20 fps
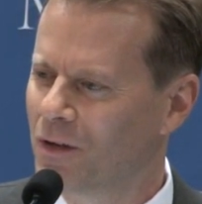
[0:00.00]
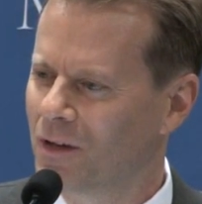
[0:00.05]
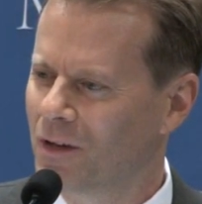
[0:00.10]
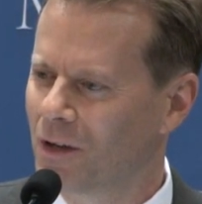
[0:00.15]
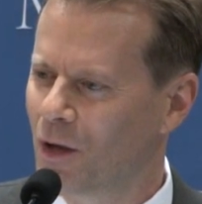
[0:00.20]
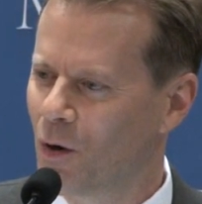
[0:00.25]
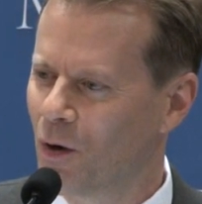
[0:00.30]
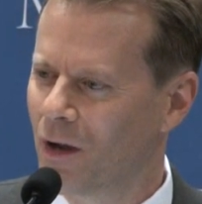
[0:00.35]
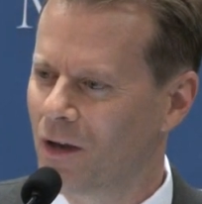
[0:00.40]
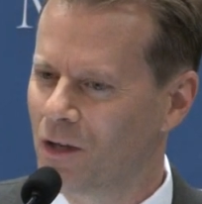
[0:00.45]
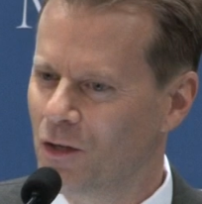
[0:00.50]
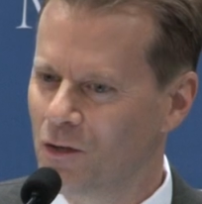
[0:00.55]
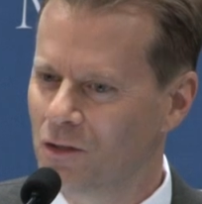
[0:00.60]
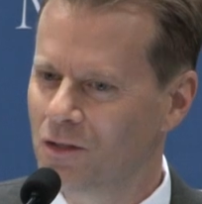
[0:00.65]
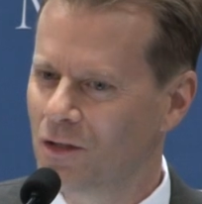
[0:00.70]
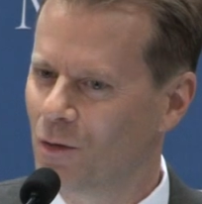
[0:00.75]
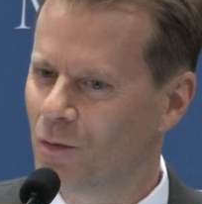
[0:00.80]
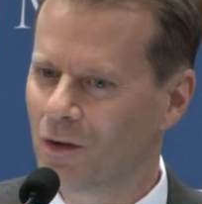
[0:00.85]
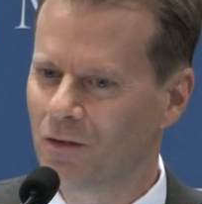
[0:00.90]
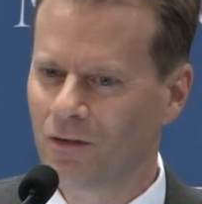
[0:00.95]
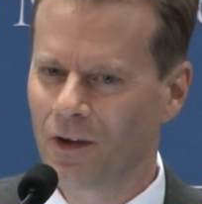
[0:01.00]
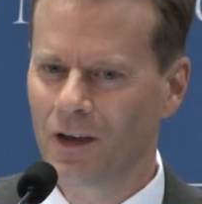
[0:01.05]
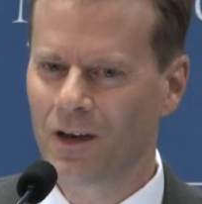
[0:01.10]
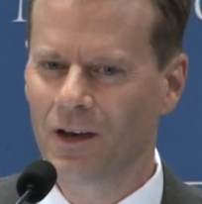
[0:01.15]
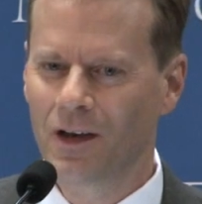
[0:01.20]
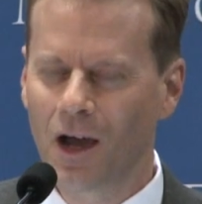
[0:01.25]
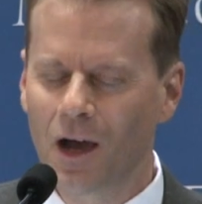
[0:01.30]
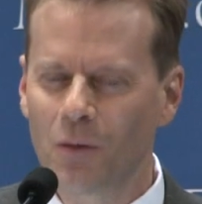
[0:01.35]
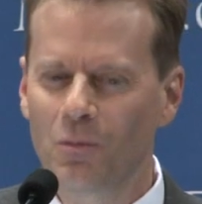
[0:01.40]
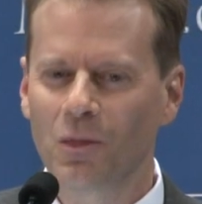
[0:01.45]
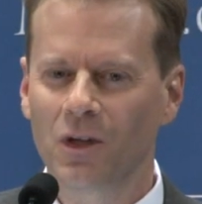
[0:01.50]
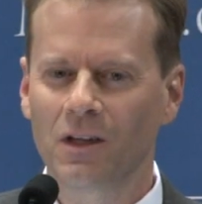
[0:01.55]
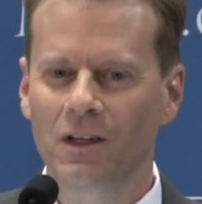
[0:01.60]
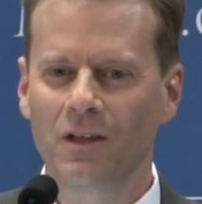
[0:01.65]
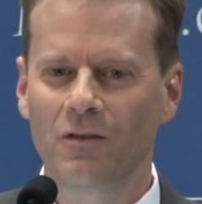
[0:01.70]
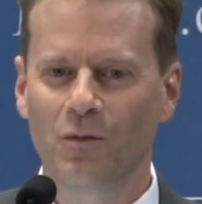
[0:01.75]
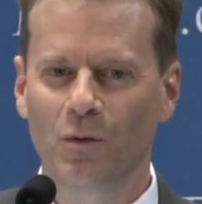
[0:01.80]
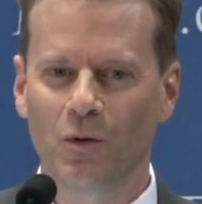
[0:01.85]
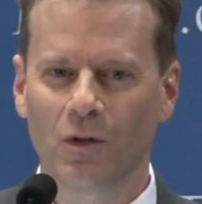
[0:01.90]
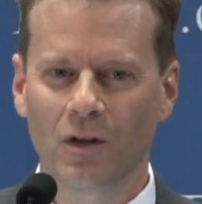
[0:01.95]
you can go on YouTube and find an
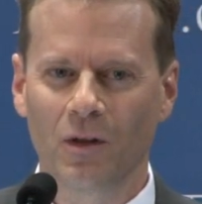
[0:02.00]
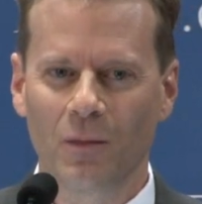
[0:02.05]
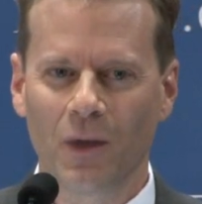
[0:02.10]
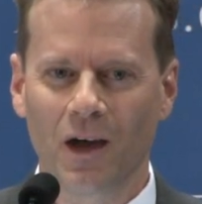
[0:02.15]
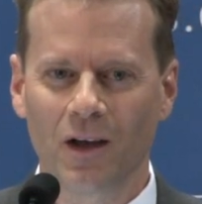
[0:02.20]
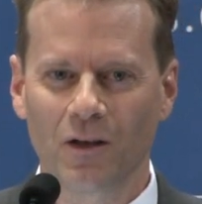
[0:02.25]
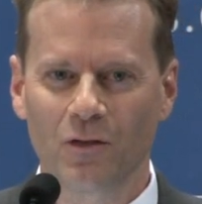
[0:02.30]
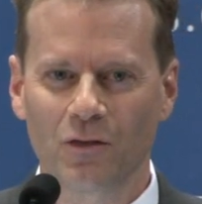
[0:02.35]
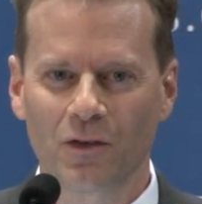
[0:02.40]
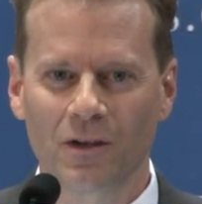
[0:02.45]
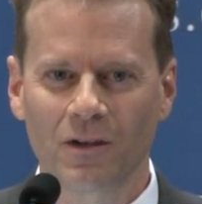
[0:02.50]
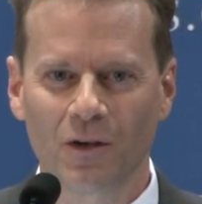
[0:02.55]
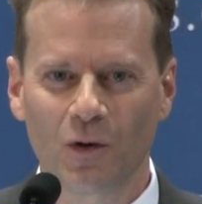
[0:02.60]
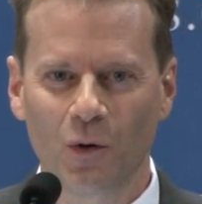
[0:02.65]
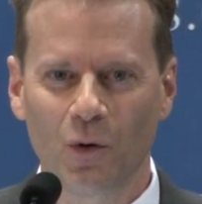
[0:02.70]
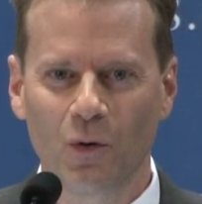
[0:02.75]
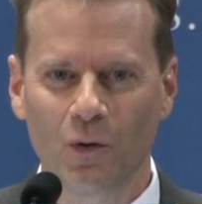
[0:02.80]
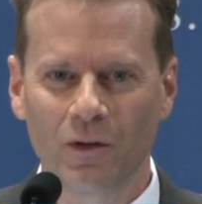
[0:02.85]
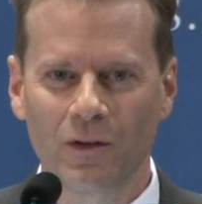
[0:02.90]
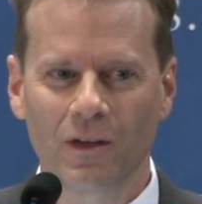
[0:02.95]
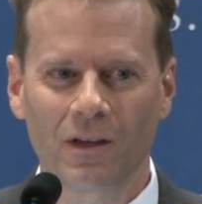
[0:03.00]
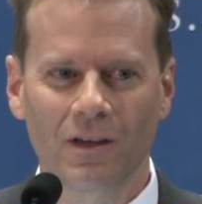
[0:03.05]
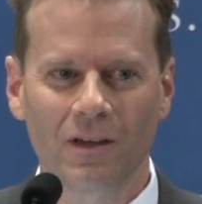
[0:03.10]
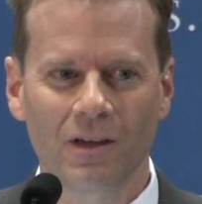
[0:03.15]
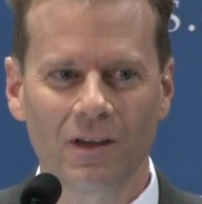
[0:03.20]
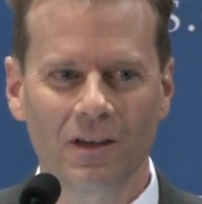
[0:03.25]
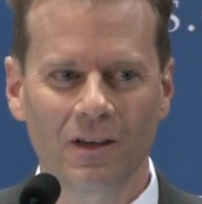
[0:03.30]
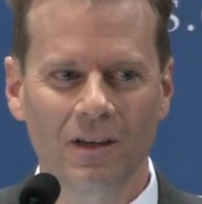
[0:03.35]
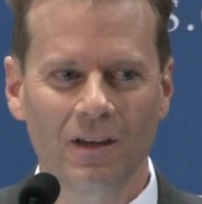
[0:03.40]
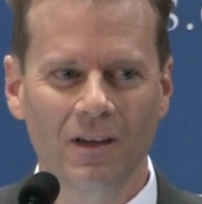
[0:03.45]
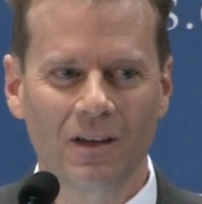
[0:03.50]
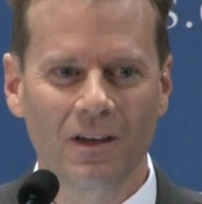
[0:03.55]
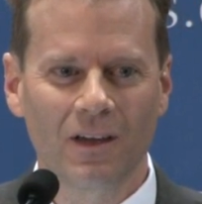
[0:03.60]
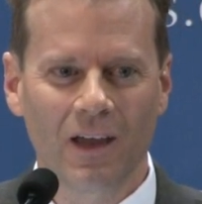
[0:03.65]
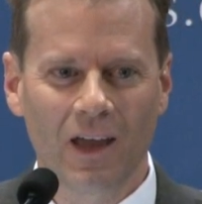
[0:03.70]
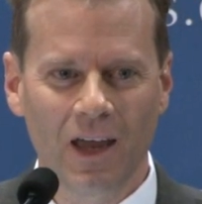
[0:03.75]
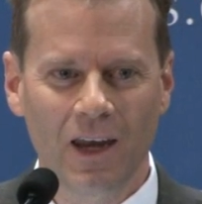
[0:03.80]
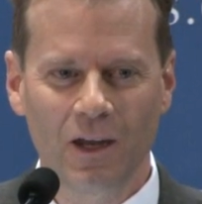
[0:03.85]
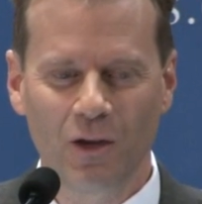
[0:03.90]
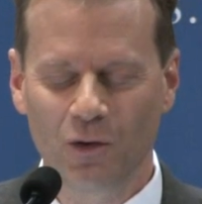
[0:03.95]
unbelievable amount of old
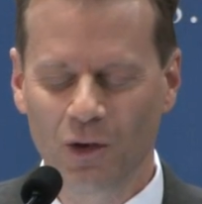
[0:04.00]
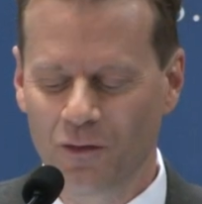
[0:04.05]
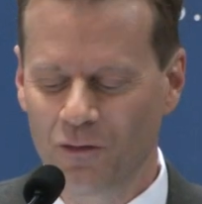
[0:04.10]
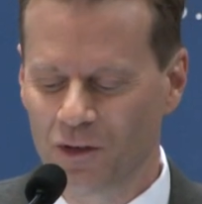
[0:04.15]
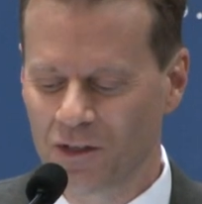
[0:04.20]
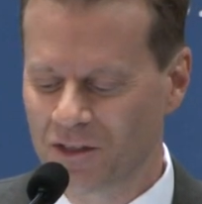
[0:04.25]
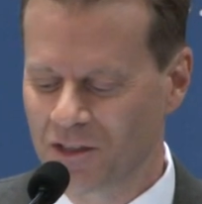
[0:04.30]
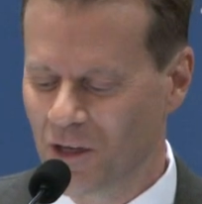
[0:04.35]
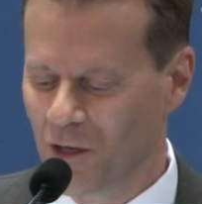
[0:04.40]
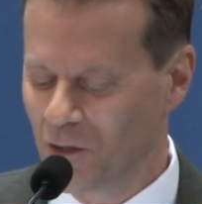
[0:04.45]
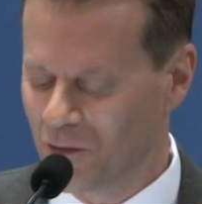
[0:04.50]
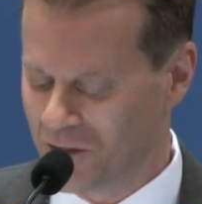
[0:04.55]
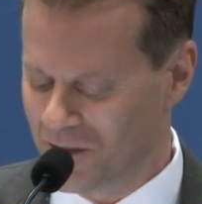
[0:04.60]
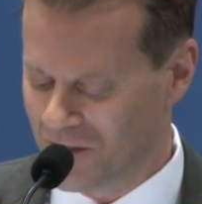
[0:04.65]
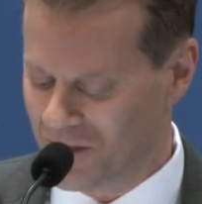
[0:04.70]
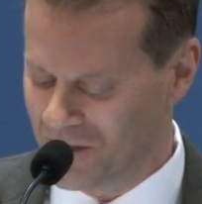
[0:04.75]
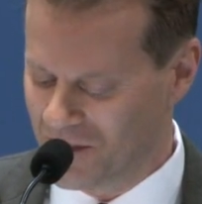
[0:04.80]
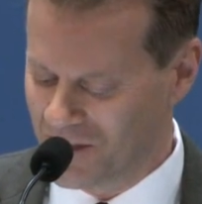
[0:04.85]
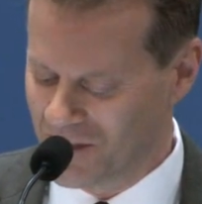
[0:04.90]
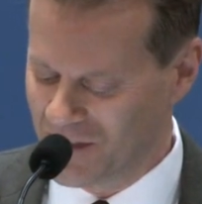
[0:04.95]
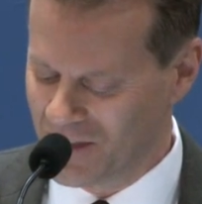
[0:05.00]
Andy Griffith shows.